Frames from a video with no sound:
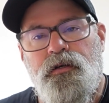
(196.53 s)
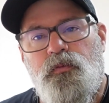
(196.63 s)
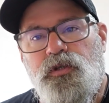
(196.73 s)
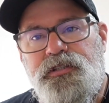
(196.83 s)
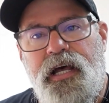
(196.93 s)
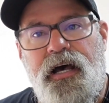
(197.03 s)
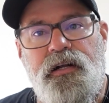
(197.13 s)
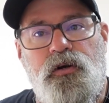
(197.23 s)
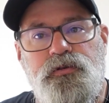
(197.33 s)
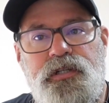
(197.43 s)
we'll see how
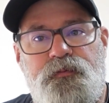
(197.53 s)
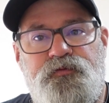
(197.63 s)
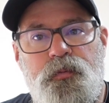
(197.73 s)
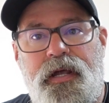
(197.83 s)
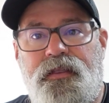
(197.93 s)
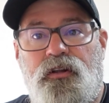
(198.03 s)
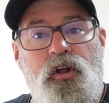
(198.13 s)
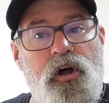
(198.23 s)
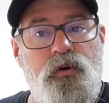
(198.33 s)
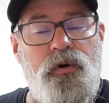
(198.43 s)
it holds up for me in the
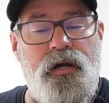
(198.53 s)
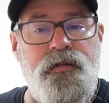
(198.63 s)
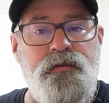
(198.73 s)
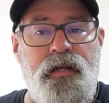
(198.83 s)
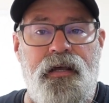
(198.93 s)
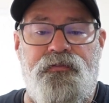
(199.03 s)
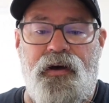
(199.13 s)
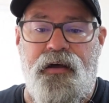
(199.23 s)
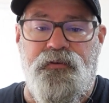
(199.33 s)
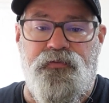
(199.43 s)
long run. If
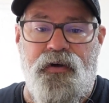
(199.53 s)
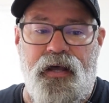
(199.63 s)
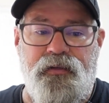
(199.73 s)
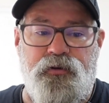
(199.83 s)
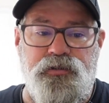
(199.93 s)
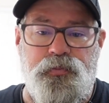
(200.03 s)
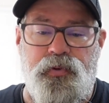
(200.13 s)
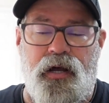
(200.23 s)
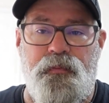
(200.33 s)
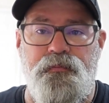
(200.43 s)
I ever find that there's a
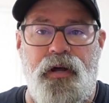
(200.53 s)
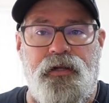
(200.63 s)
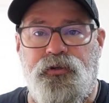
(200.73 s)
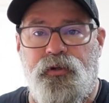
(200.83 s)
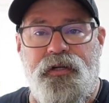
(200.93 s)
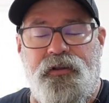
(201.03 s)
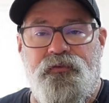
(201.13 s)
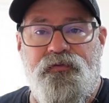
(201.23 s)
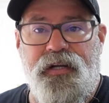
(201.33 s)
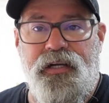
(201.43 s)
problem, I'll do another
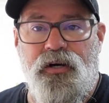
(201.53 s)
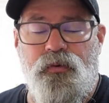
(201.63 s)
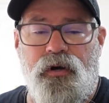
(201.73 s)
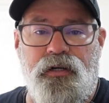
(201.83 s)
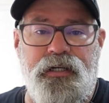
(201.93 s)
video on